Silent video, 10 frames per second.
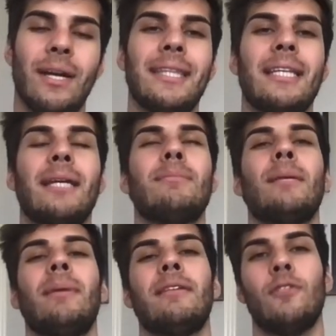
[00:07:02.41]
Hit that thumbs
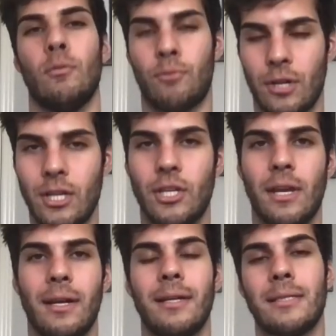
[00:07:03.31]
up button if you
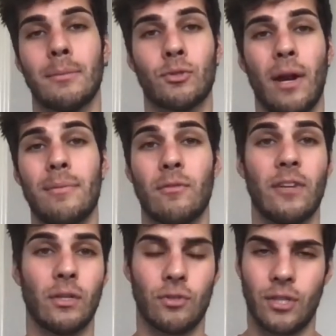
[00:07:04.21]
appreciated it. Subscribe for more
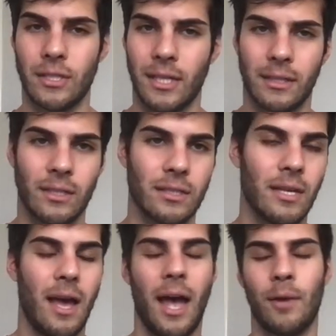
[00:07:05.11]
videos just like this.
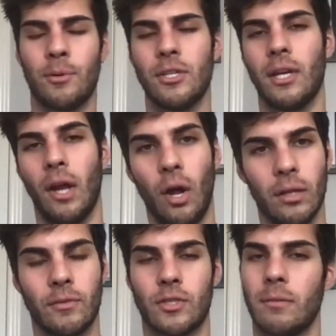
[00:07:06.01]
I appreciate
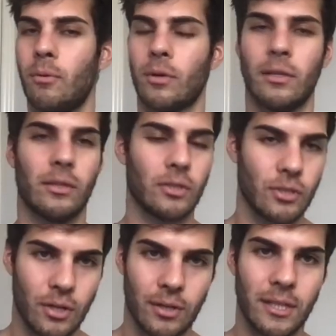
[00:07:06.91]
all of your support along the
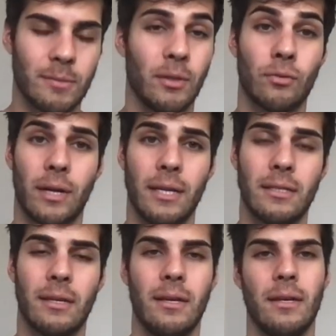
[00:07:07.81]
journey. It's been
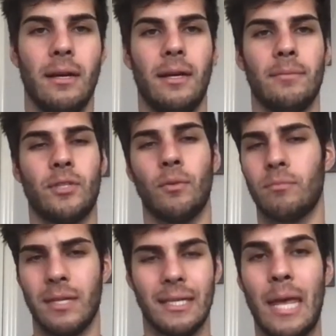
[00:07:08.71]
great. Um, so
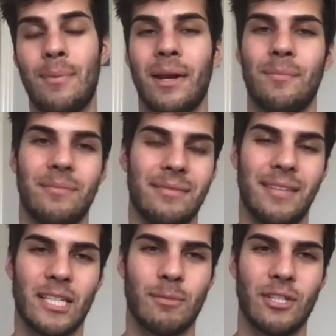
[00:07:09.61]
keep it up.
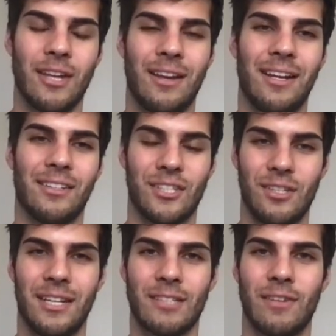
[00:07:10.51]
Thanks so much, and I'll see
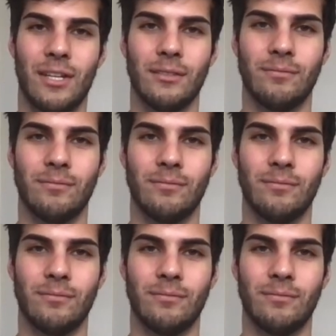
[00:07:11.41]
you in the next video.